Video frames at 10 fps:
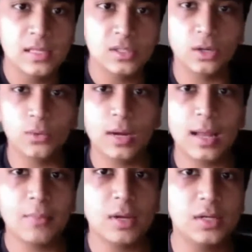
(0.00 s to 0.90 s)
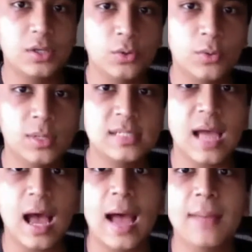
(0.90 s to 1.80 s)
So what I'm gonna do is
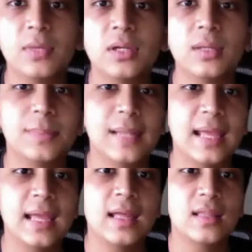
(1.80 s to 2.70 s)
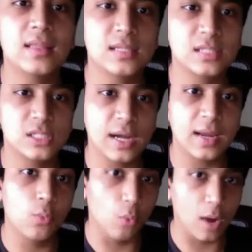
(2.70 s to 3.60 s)
I'm gonna play the
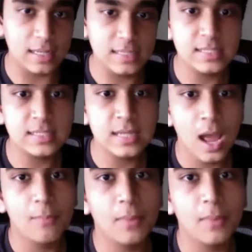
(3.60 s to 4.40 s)
string once,